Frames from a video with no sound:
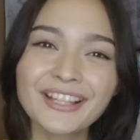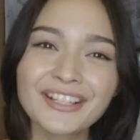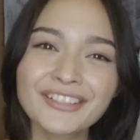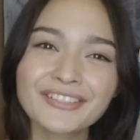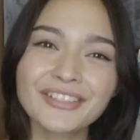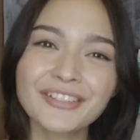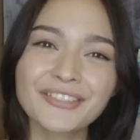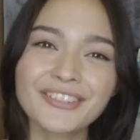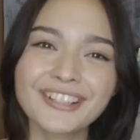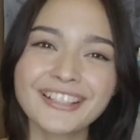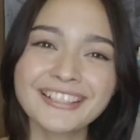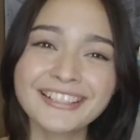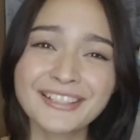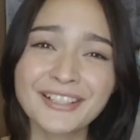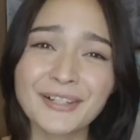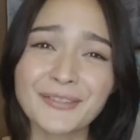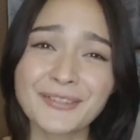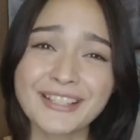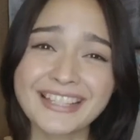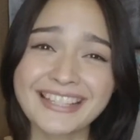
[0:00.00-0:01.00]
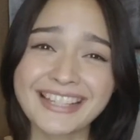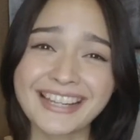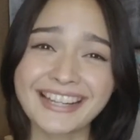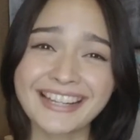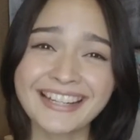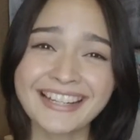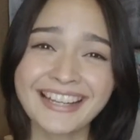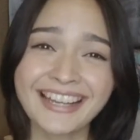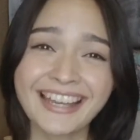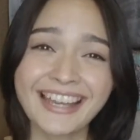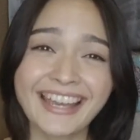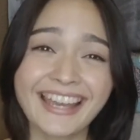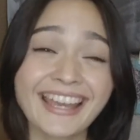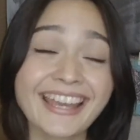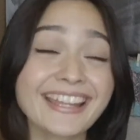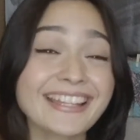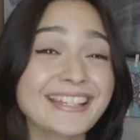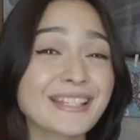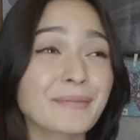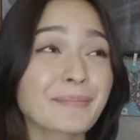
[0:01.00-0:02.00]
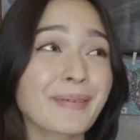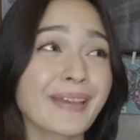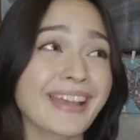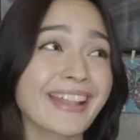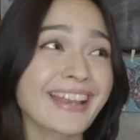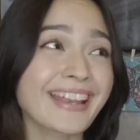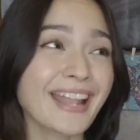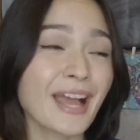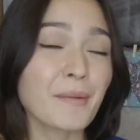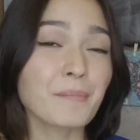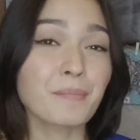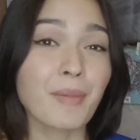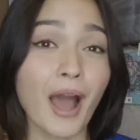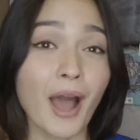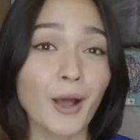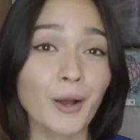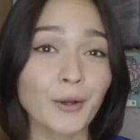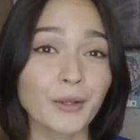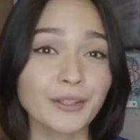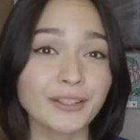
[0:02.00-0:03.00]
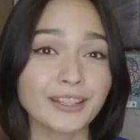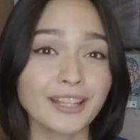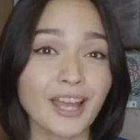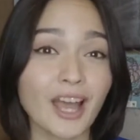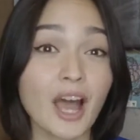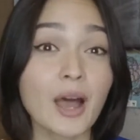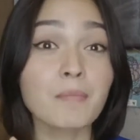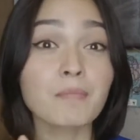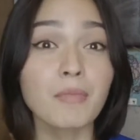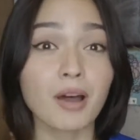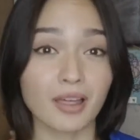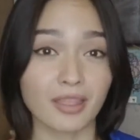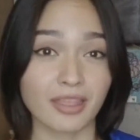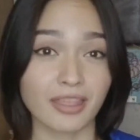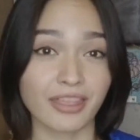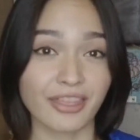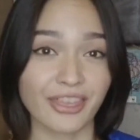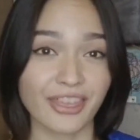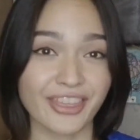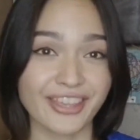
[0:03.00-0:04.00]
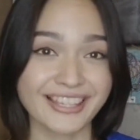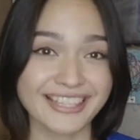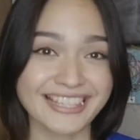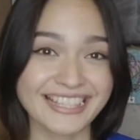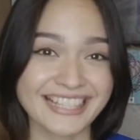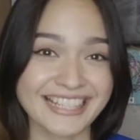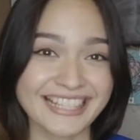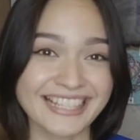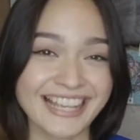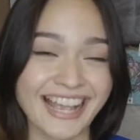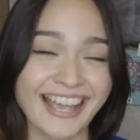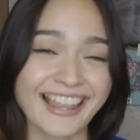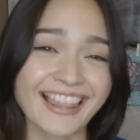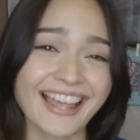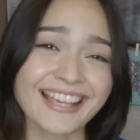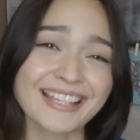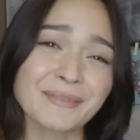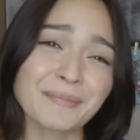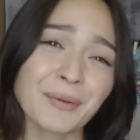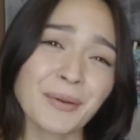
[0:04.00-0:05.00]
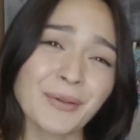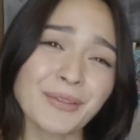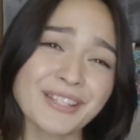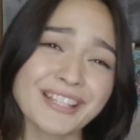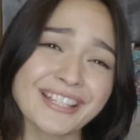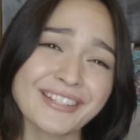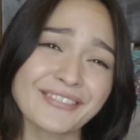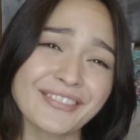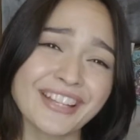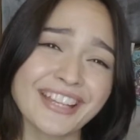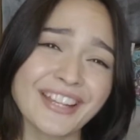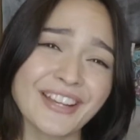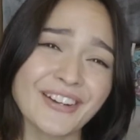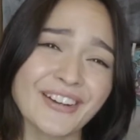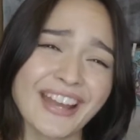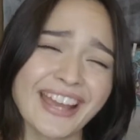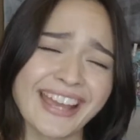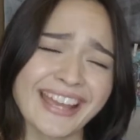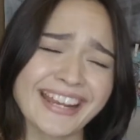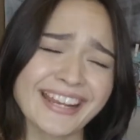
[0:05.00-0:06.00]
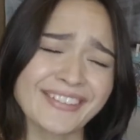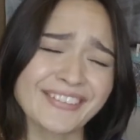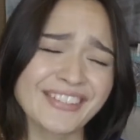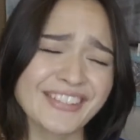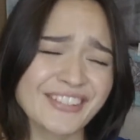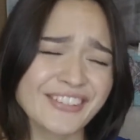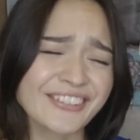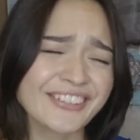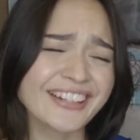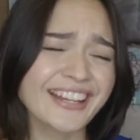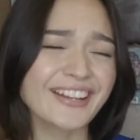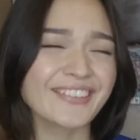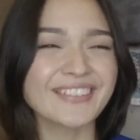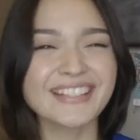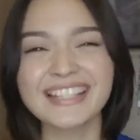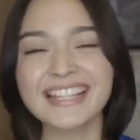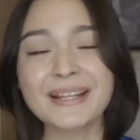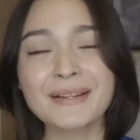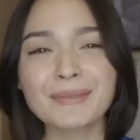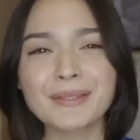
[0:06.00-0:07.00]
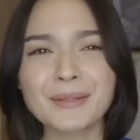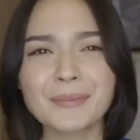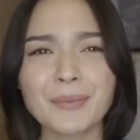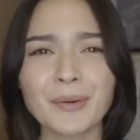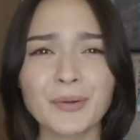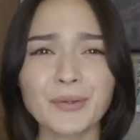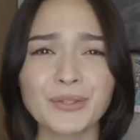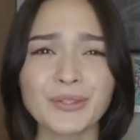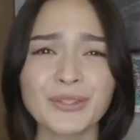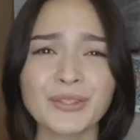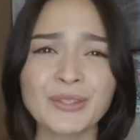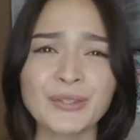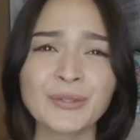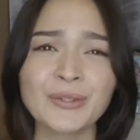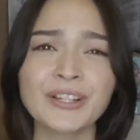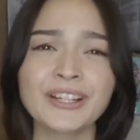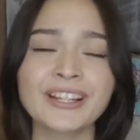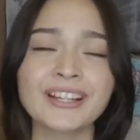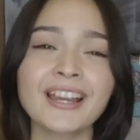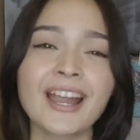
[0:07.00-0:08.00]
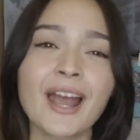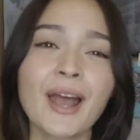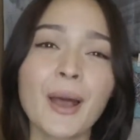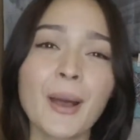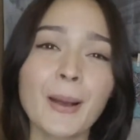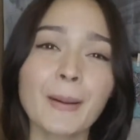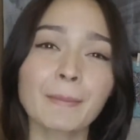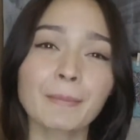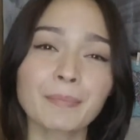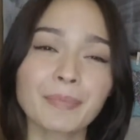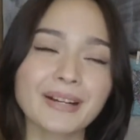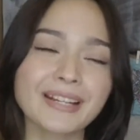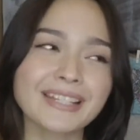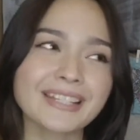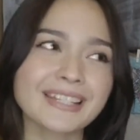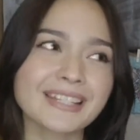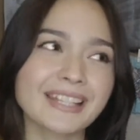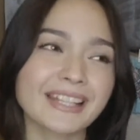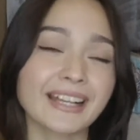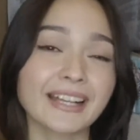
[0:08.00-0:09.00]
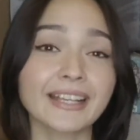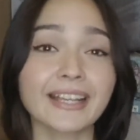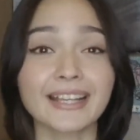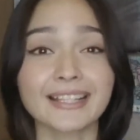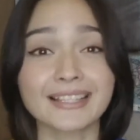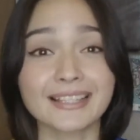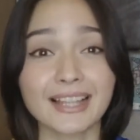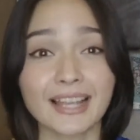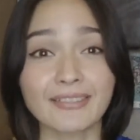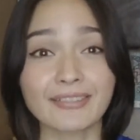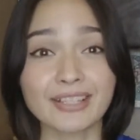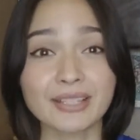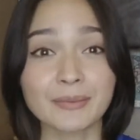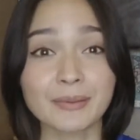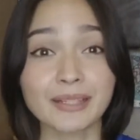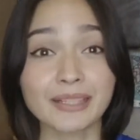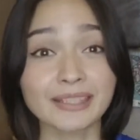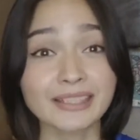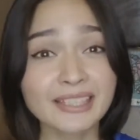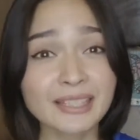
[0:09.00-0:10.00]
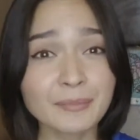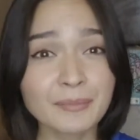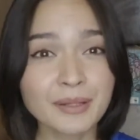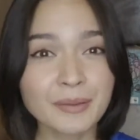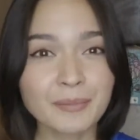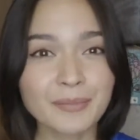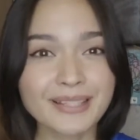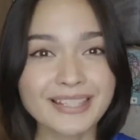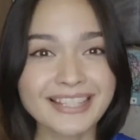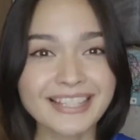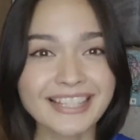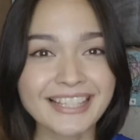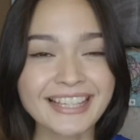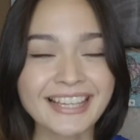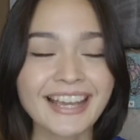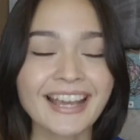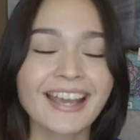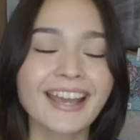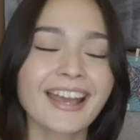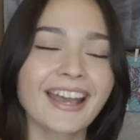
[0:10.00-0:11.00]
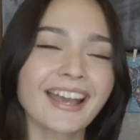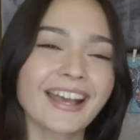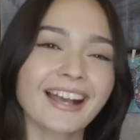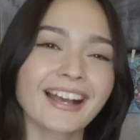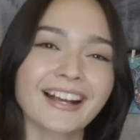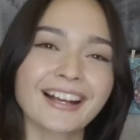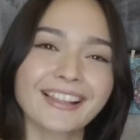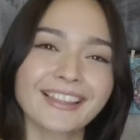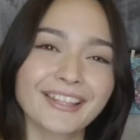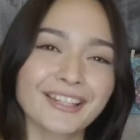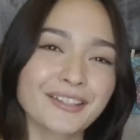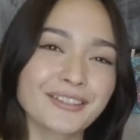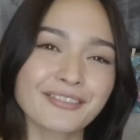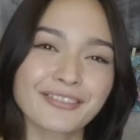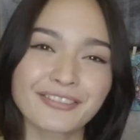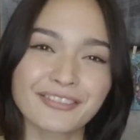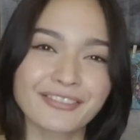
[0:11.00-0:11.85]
everyone, kumusta? It's been about a month since I last posted a video and I'm sorry I wasn't able to post sooner, but yes, life has been a little bit busy. A lot of